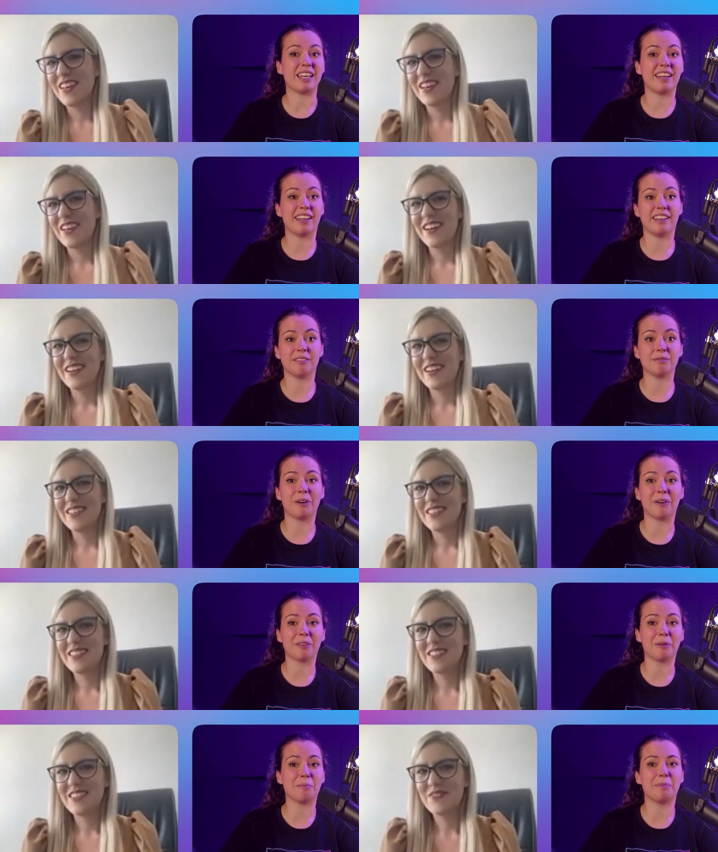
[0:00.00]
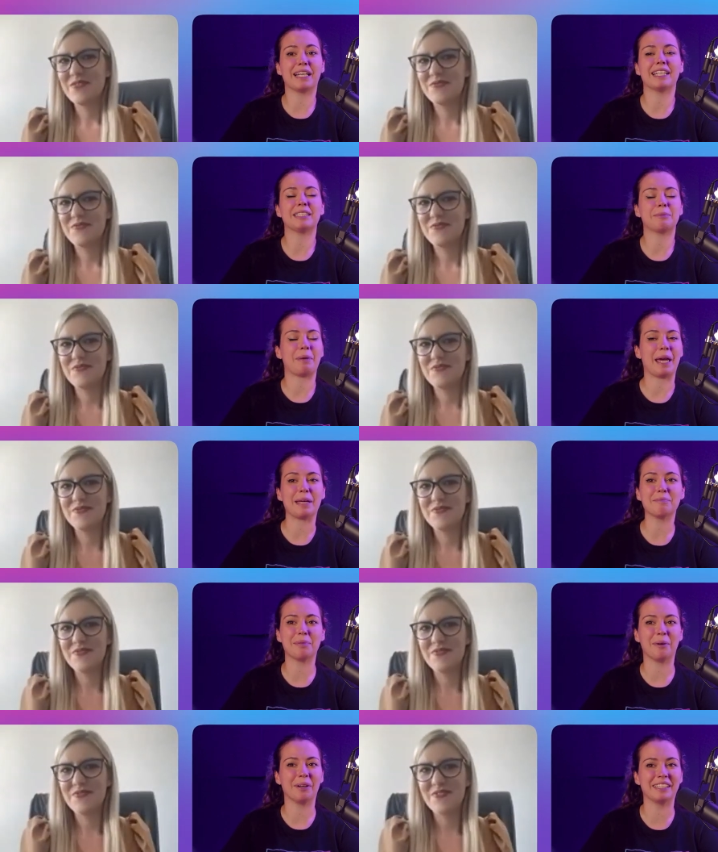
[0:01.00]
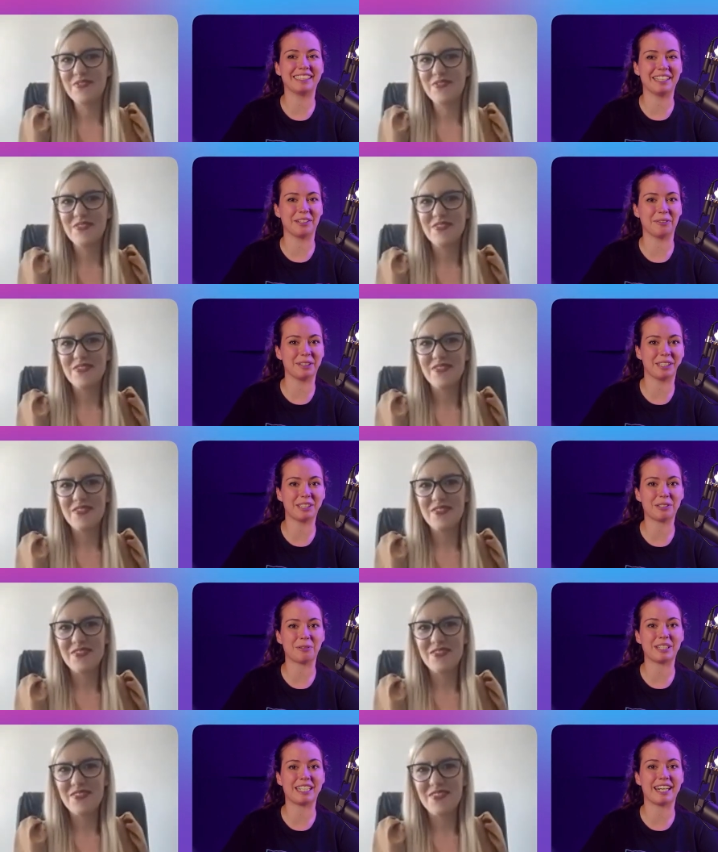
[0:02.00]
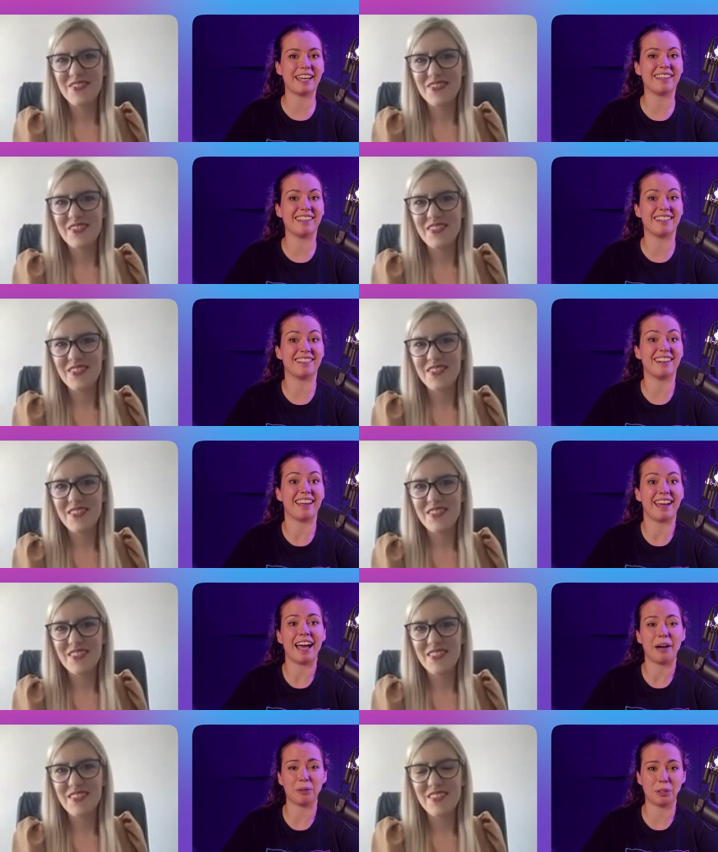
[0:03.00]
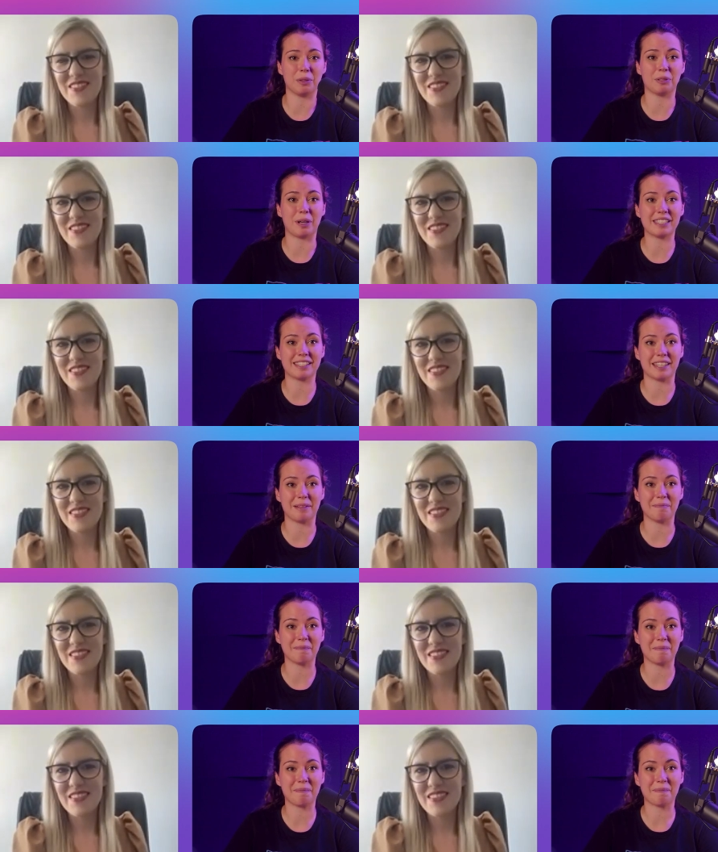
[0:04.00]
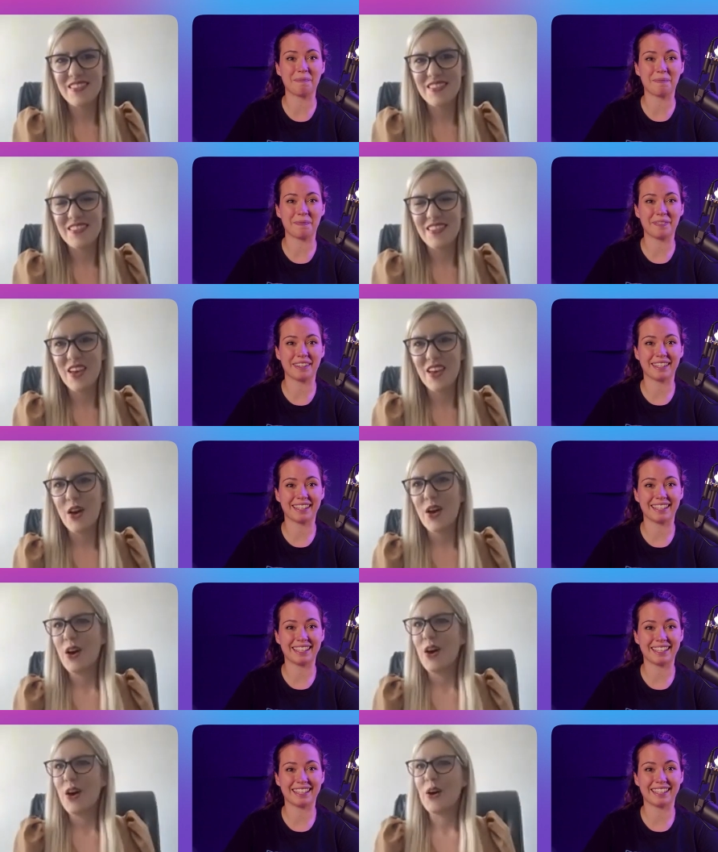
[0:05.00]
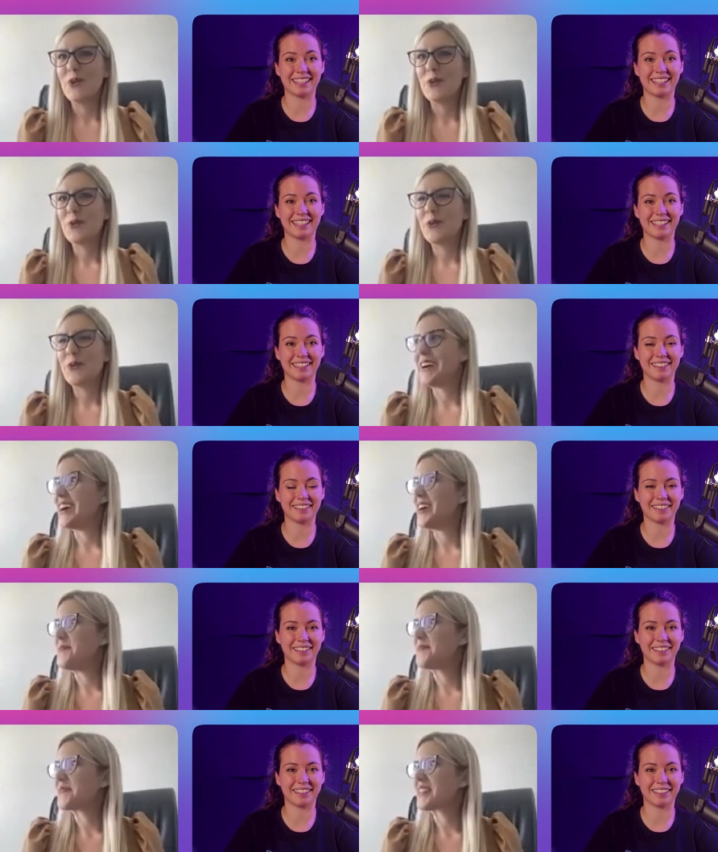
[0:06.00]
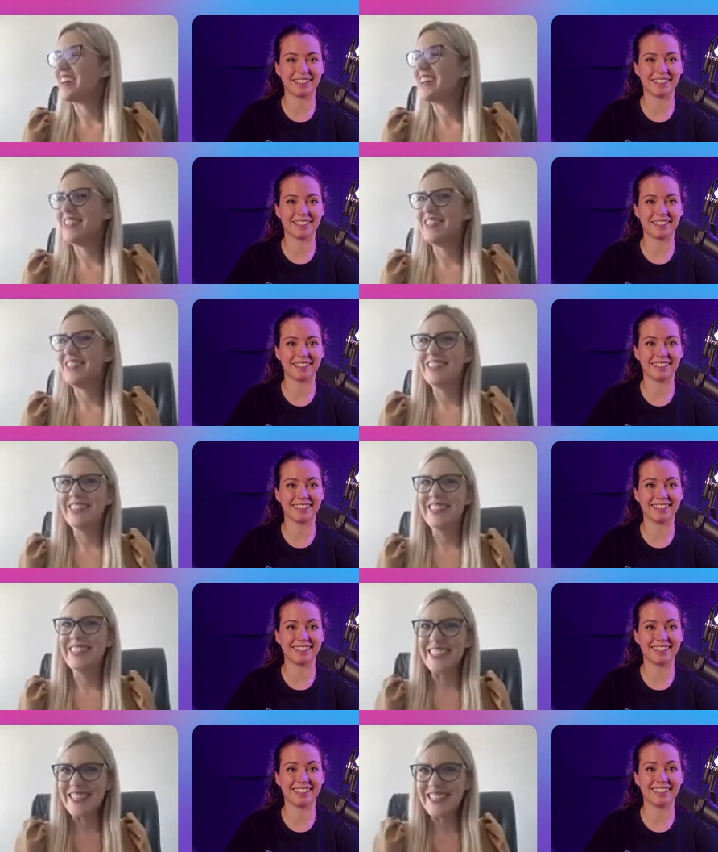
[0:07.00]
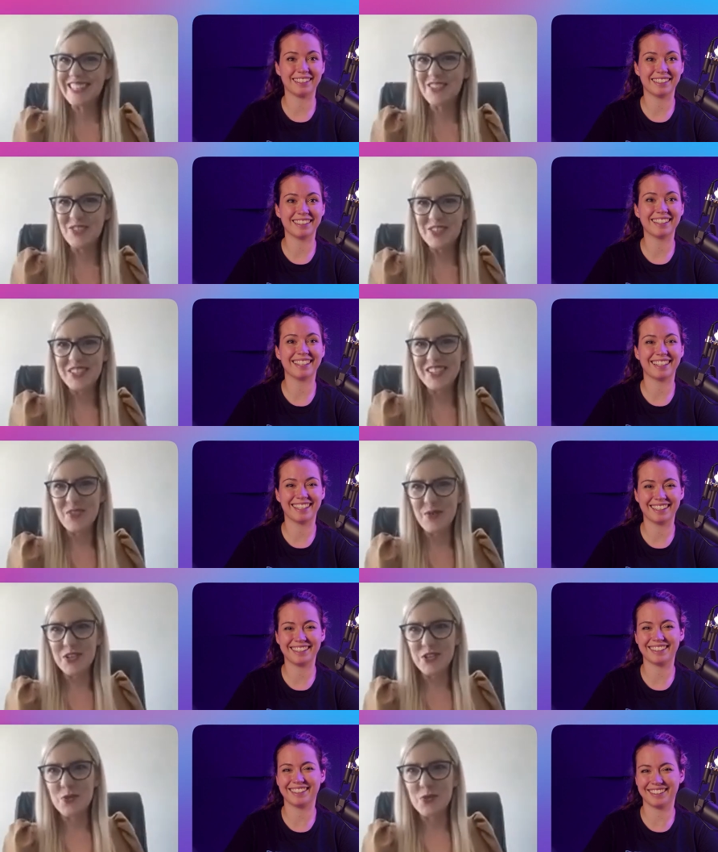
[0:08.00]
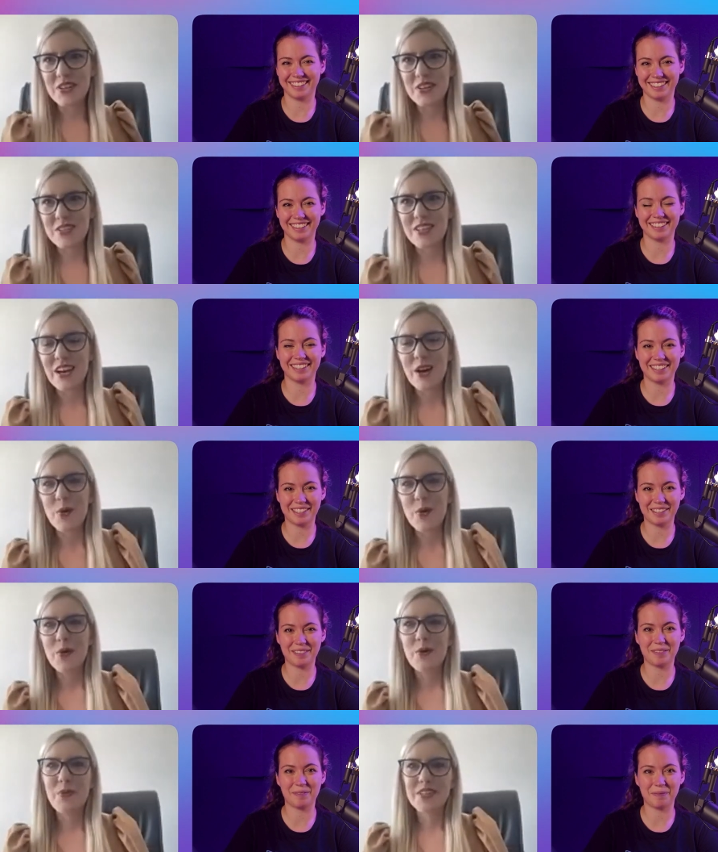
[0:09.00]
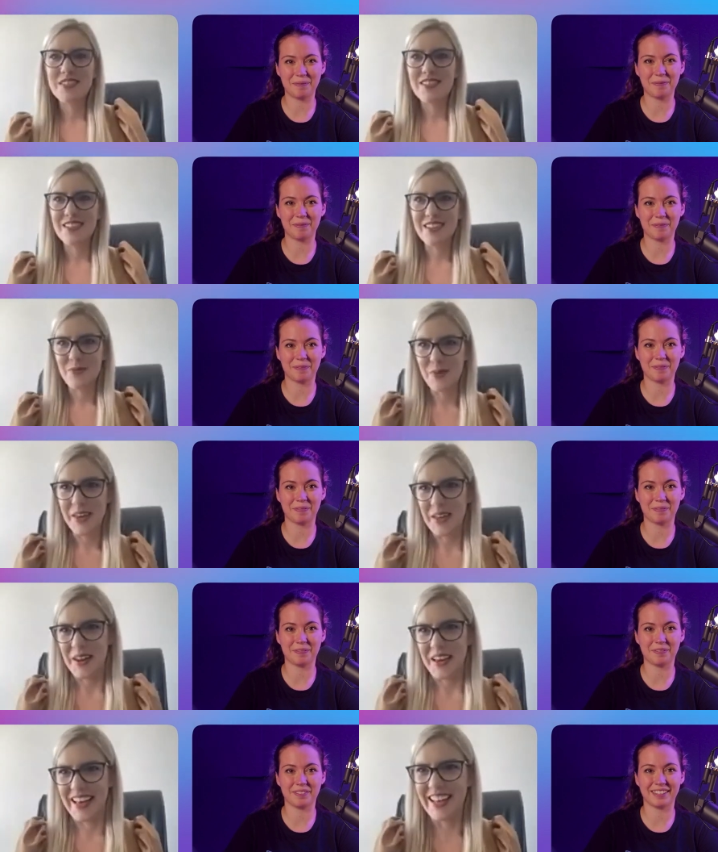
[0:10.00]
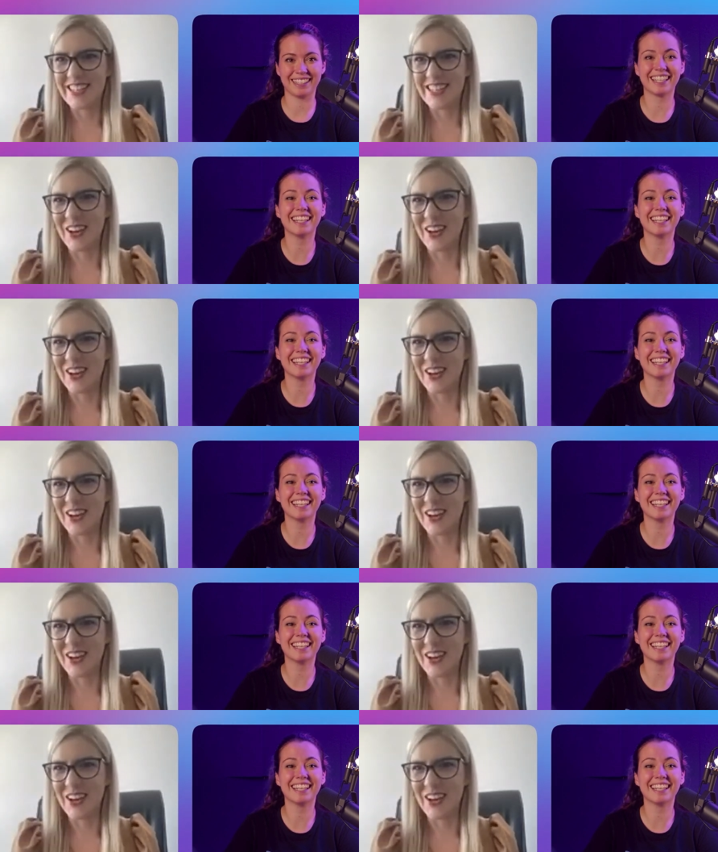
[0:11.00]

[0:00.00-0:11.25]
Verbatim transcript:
Speaker 1: you say are the biggest pain points in your industry today and how do you address them?
Speaker 2: Oh, um, this is an interesting question because we're basically at the beginning.